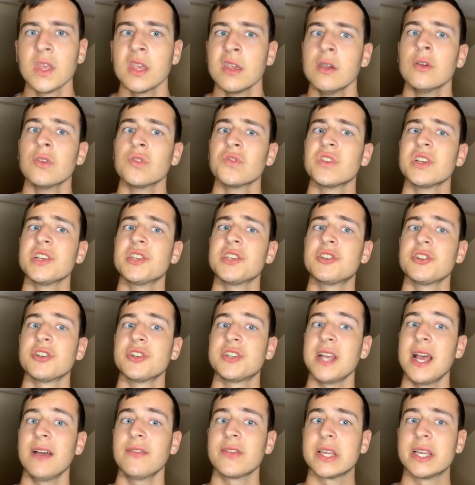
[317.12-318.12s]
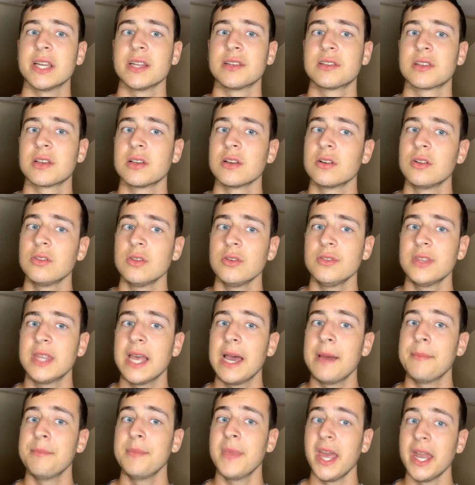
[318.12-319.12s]
Research advocates conclude
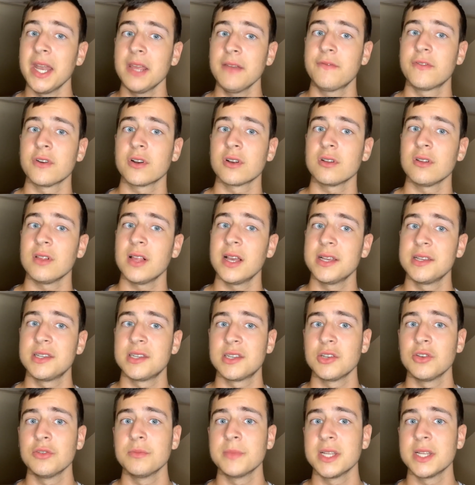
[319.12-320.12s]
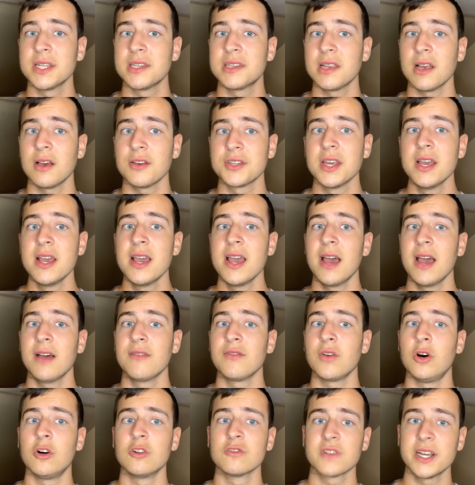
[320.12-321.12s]
that many fertilized human cells have
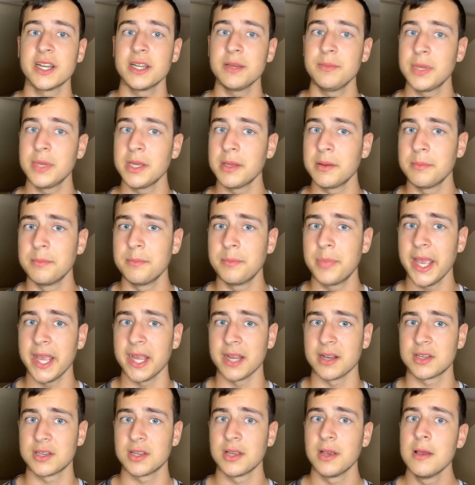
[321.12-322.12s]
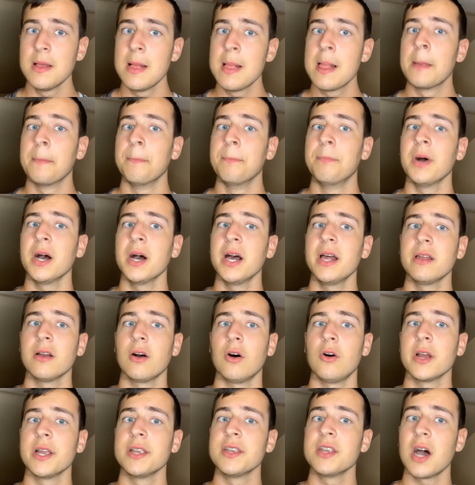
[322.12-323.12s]
already been banked, but
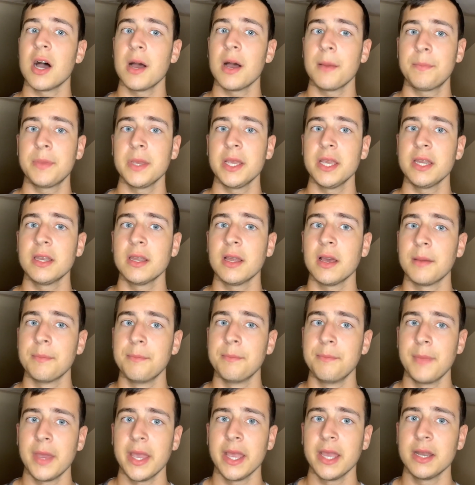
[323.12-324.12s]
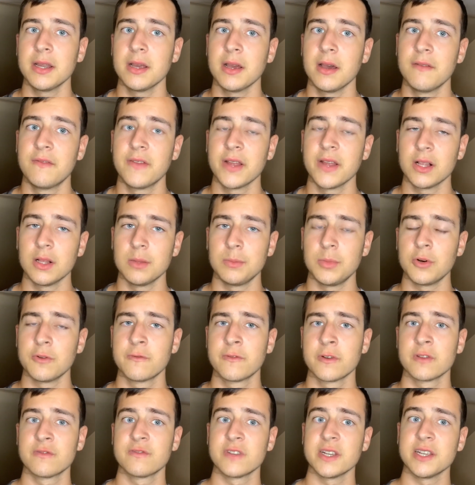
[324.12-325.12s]
are not being made available
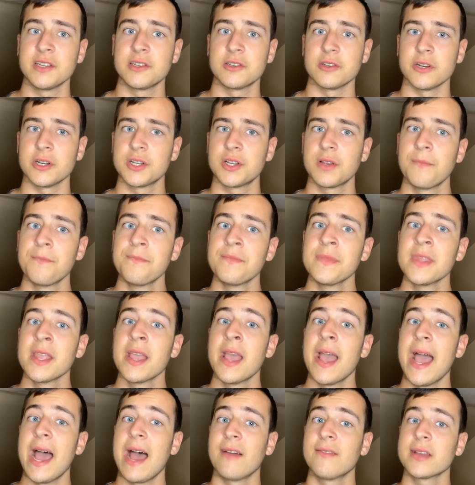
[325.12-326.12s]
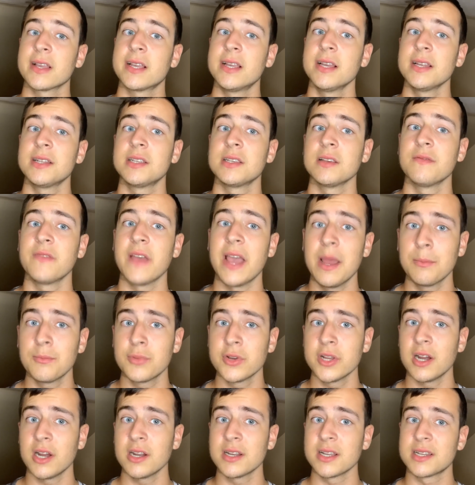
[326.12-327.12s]
for research. Advocates of
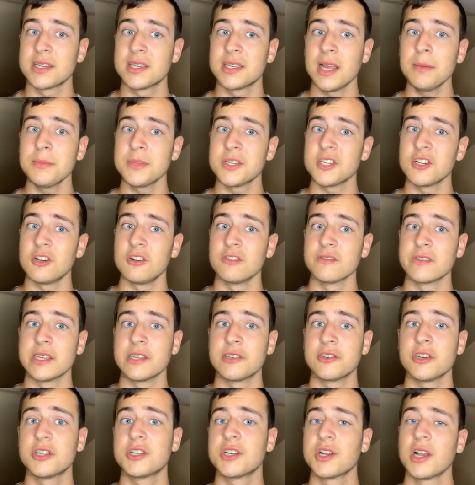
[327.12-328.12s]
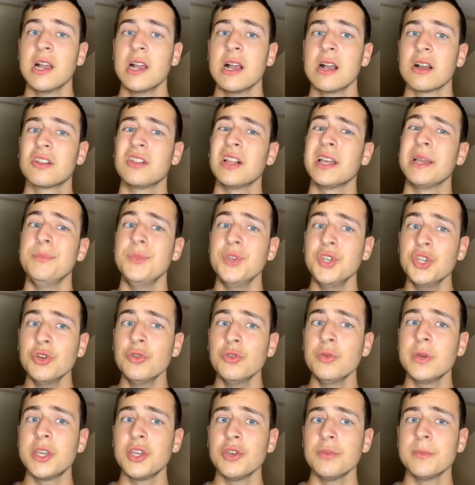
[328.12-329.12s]
embryonic stem cell research claim new
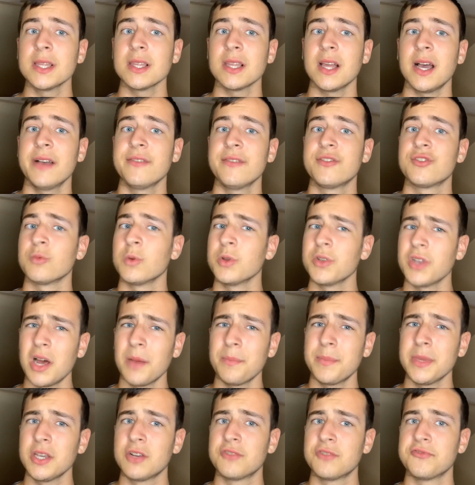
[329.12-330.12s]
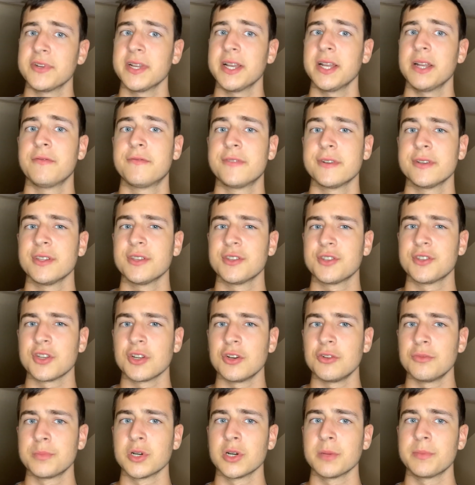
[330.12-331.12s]
human lives will not be created for the sole
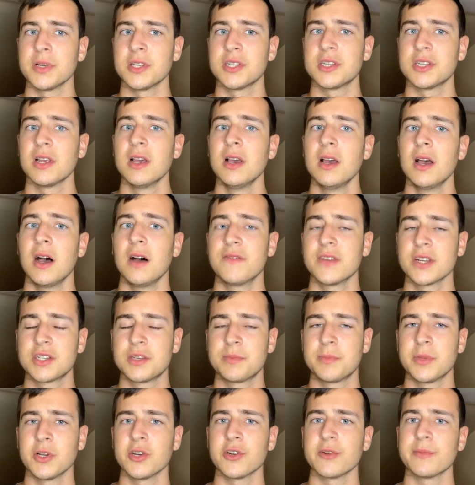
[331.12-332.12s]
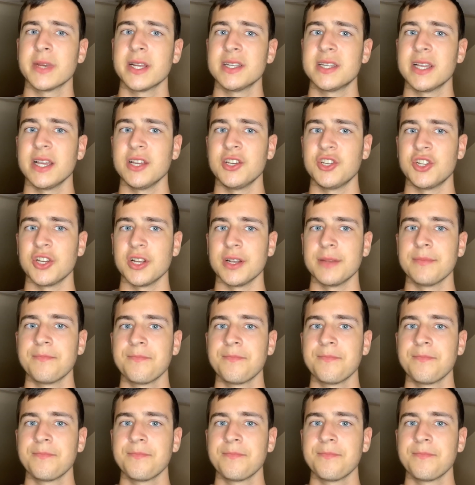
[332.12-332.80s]
purpose of experimentation.